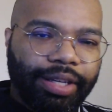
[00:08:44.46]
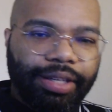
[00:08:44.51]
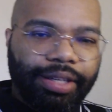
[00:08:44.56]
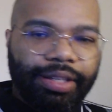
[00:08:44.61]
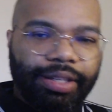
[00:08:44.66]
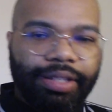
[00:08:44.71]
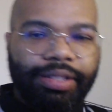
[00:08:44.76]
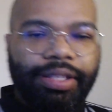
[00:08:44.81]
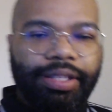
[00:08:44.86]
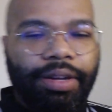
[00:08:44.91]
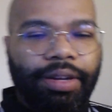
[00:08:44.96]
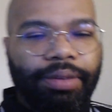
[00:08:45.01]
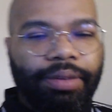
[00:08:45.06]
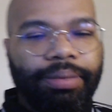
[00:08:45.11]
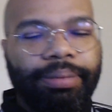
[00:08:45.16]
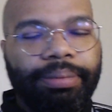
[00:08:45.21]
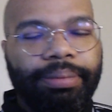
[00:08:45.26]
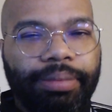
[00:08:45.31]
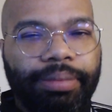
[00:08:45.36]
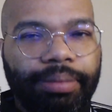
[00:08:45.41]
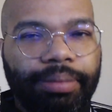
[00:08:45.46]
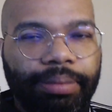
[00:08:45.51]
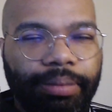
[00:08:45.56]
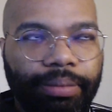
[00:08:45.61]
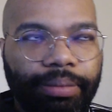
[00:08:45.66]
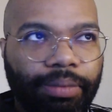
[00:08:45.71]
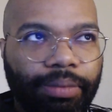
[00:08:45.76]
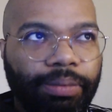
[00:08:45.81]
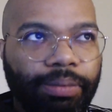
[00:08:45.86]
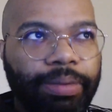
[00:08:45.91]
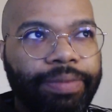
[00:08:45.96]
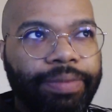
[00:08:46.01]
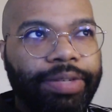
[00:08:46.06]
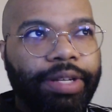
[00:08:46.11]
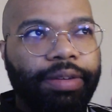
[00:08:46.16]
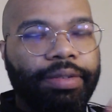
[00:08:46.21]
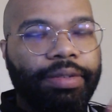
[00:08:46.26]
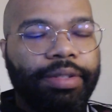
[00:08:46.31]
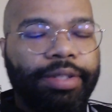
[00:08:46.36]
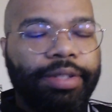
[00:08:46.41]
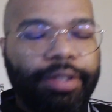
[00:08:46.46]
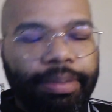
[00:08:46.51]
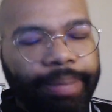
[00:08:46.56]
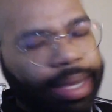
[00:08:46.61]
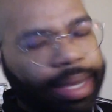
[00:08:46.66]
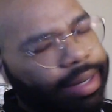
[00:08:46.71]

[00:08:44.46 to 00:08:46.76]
So, with those two major